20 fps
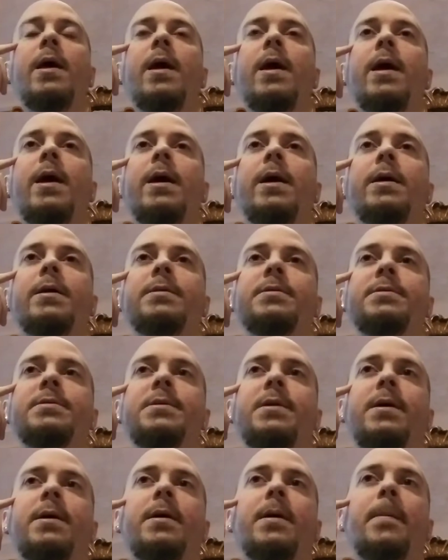And
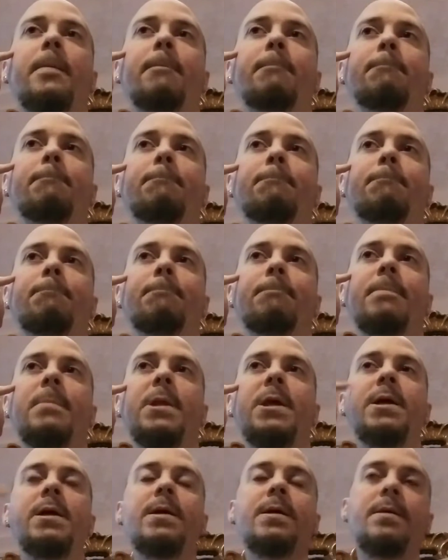um,
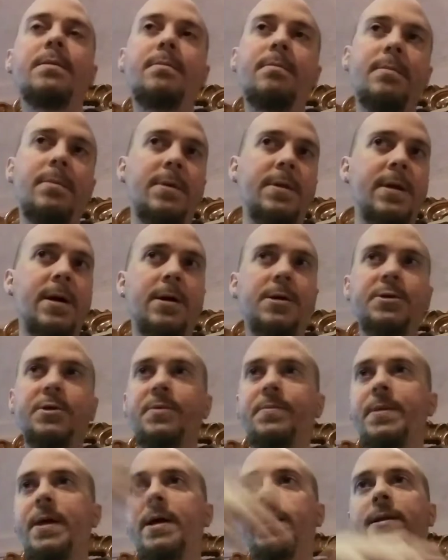he tells
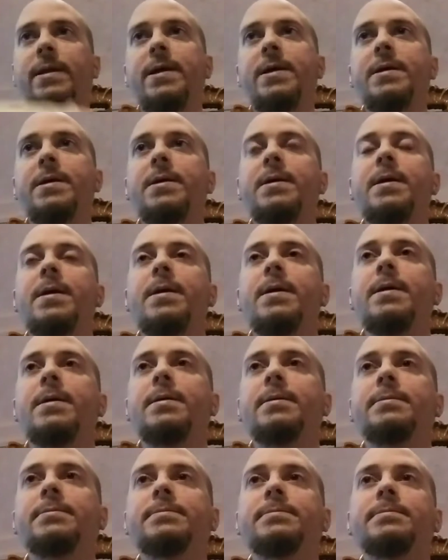him that, like,
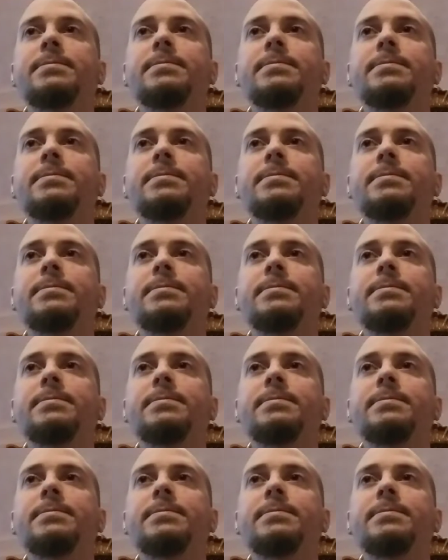uh,